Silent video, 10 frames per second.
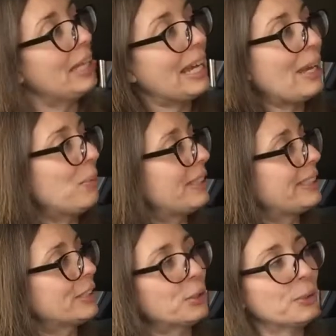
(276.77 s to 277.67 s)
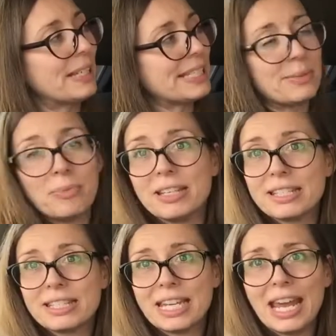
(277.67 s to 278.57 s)
It was
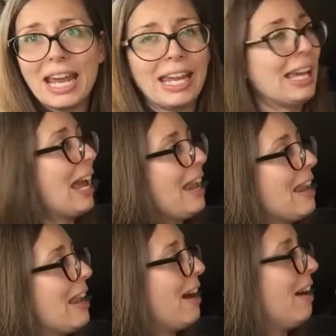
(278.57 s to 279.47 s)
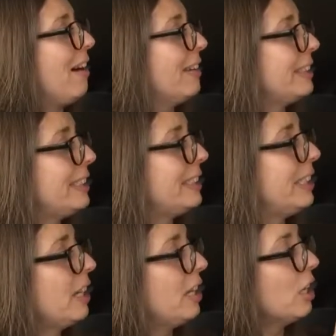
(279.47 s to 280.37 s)
Christmas Day at last.